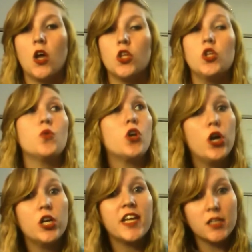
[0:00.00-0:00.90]
You
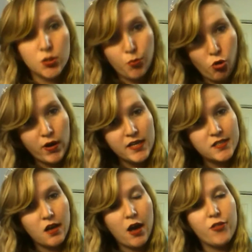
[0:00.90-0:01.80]
could get deployed
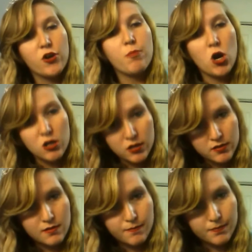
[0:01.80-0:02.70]
to other parks.
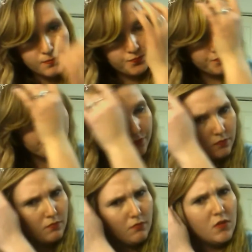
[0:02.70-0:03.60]

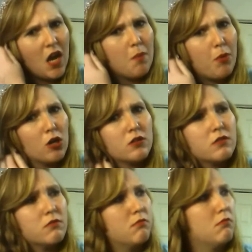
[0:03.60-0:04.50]
Not
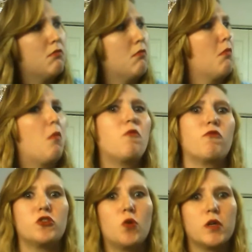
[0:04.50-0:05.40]
parks.
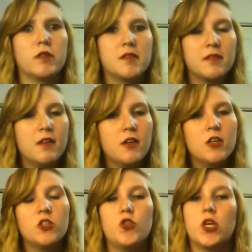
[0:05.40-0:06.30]
Resorts.
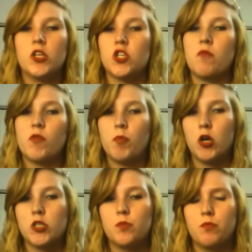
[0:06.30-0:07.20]
So you can jump from
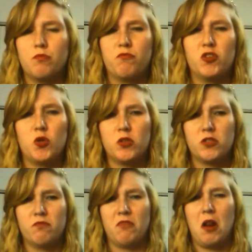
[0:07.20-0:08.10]
park to resort.